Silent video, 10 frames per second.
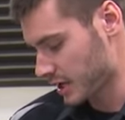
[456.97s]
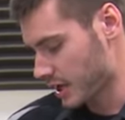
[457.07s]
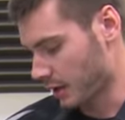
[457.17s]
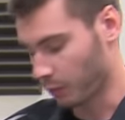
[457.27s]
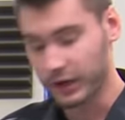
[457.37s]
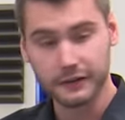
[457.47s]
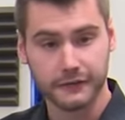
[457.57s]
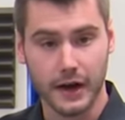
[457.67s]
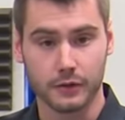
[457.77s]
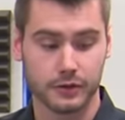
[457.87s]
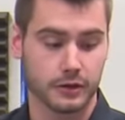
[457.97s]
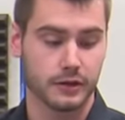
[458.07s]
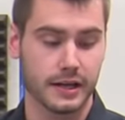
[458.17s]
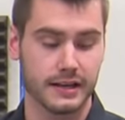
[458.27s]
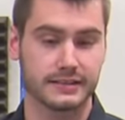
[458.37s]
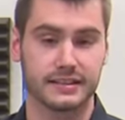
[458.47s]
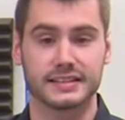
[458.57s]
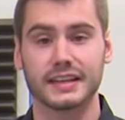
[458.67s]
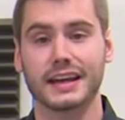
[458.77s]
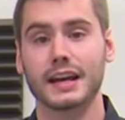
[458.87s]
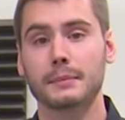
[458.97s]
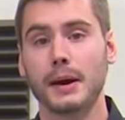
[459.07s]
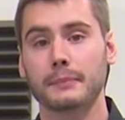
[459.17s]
And what I found is the second I popped